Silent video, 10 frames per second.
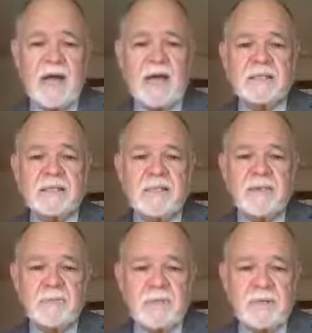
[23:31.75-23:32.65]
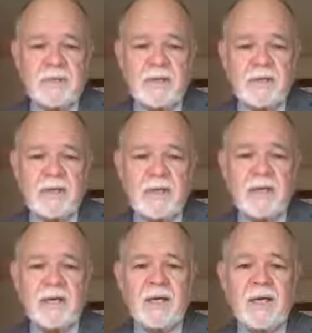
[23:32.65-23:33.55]
as a community
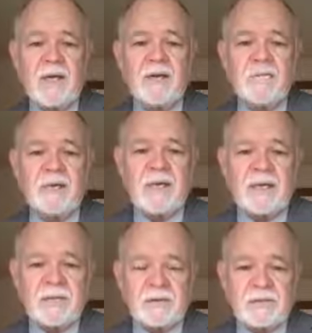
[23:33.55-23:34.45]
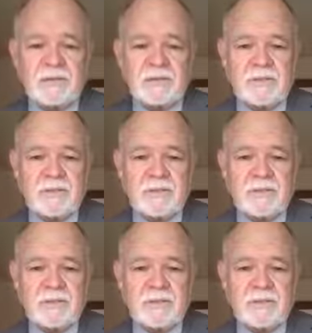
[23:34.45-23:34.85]
of believers.